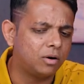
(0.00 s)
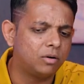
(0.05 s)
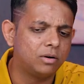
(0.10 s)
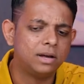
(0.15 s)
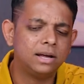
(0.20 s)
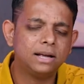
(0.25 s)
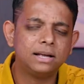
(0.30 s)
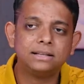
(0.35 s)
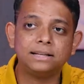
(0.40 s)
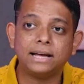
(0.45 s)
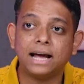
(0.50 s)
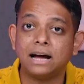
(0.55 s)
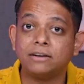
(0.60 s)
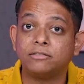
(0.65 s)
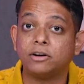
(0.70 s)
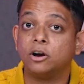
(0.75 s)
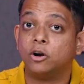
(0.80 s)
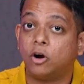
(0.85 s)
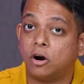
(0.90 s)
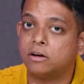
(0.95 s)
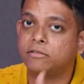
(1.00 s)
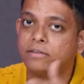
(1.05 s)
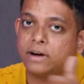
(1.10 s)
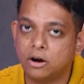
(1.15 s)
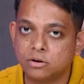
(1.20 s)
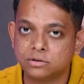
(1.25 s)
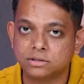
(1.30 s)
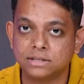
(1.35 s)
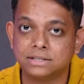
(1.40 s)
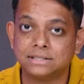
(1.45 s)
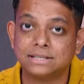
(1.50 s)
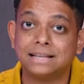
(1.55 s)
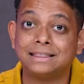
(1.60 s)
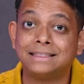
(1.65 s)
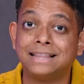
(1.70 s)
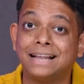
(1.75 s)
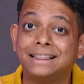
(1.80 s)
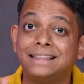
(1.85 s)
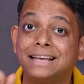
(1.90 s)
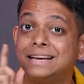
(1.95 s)
now they have a lot of houses
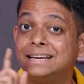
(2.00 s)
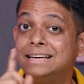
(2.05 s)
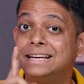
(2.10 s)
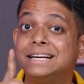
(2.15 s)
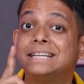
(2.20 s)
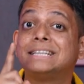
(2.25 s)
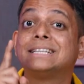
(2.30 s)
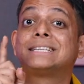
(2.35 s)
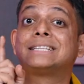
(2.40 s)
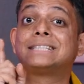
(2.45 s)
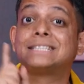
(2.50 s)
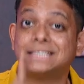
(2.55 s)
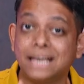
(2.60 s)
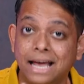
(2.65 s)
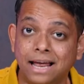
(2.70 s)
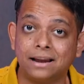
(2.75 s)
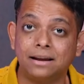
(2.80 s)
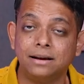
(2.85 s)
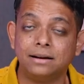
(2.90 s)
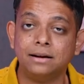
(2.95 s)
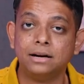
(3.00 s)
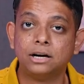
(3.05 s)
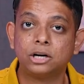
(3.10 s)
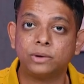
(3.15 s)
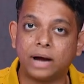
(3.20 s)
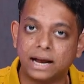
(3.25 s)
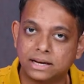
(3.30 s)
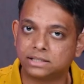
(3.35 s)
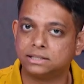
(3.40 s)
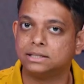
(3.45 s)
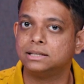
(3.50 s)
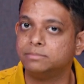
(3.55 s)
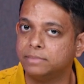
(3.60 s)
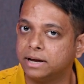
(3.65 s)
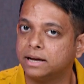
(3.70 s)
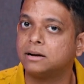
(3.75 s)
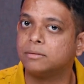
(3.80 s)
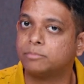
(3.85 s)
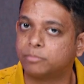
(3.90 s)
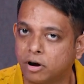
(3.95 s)
that they need to sell to actually
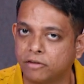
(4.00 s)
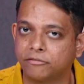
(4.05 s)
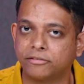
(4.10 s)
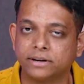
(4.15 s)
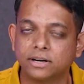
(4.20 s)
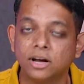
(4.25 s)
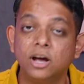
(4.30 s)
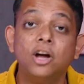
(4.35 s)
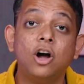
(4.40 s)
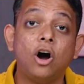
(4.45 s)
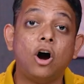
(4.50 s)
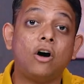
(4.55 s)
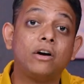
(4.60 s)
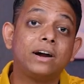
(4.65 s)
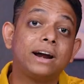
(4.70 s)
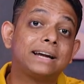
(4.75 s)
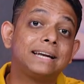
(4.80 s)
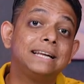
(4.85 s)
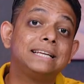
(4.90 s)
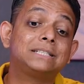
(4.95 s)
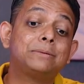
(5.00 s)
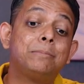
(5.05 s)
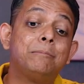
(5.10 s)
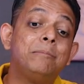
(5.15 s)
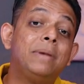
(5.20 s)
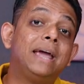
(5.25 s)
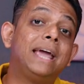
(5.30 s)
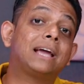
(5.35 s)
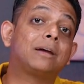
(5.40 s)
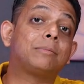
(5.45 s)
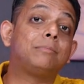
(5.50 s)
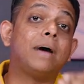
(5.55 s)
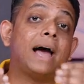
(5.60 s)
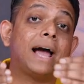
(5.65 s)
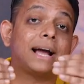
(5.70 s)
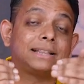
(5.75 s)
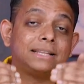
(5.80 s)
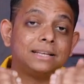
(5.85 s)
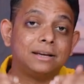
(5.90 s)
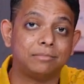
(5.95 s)
make a profit, or at least make
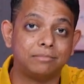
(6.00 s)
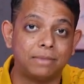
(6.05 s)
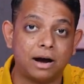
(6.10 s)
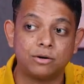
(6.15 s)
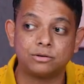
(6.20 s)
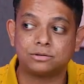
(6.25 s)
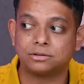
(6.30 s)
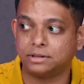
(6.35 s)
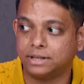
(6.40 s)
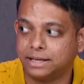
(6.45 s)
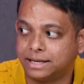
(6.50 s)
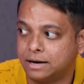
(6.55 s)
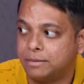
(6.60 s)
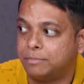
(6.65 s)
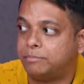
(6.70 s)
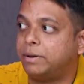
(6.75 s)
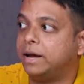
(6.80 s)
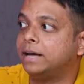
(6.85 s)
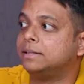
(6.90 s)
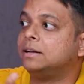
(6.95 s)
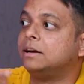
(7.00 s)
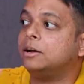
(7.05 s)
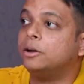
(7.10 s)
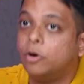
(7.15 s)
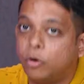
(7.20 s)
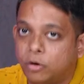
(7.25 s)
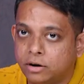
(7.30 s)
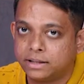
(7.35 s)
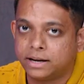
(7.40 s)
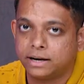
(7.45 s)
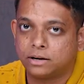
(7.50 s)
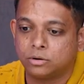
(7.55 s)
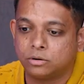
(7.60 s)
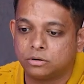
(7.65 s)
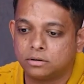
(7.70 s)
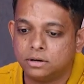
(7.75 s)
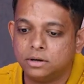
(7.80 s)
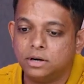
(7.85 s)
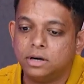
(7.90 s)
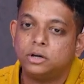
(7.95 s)
back the amount so they can pay the loan they
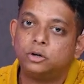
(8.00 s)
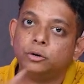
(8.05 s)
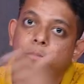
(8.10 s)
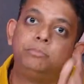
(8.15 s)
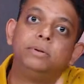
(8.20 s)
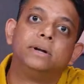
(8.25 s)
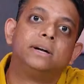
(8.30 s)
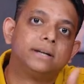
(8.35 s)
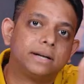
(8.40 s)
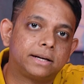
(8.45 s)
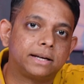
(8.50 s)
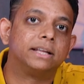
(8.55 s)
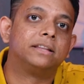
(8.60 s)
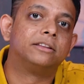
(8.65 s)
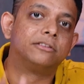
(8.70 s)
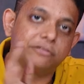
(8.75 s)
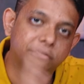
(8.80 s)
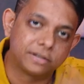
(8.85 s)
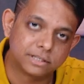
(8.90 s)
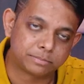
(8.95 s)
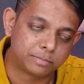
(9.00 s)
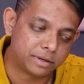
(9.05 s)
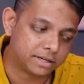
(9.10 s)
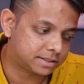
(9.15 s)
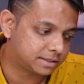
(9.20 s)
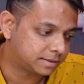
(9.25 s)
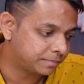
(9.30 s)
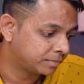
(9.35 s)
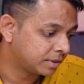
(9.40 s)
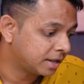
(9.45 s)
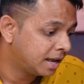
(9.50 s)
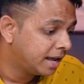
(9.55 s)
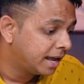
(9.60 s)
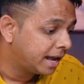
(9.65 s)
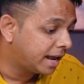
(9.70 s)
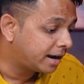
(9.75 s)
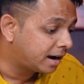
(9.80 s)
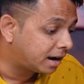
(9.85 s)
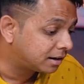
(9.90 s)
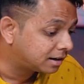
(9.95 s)
took to build it in the first place.
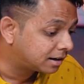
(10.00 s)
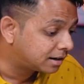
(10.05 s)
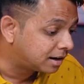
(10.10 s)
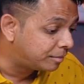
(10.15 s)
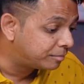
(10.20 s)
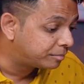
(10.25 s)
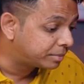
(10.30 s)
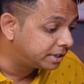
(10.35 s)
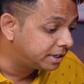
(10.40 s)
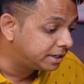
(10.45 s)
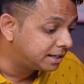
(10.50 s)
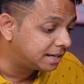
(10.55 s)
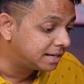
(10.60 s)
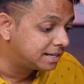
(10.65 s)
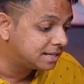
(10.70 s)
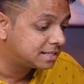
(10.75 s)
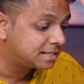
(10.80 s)
Another company